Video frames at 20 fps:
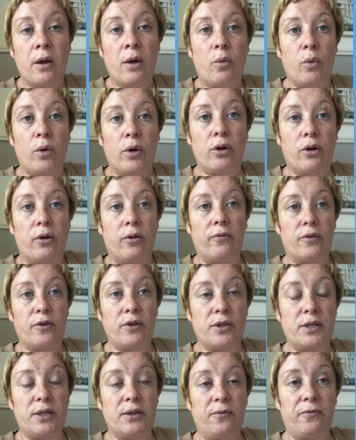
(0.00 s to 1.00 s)
We covered
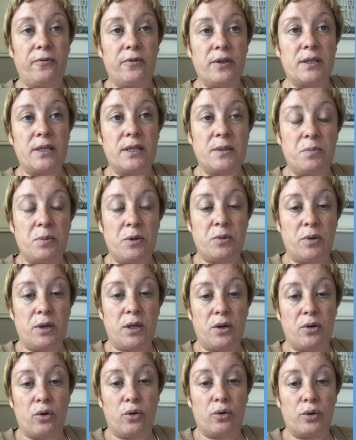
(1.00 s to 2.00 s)
the differences between
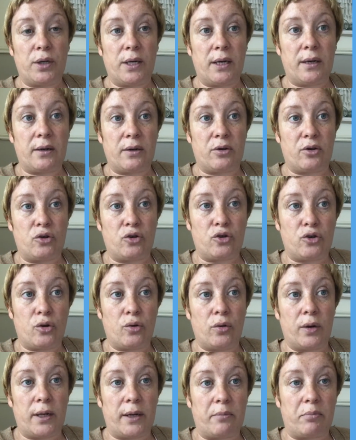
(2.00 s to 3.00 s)
owning and
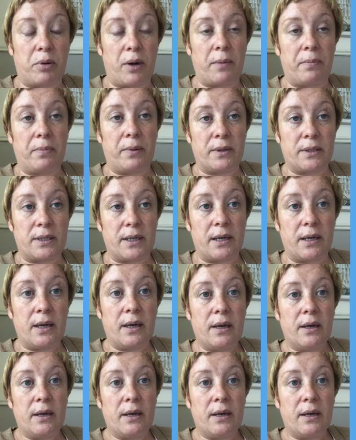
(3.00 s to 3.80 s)
controlling property.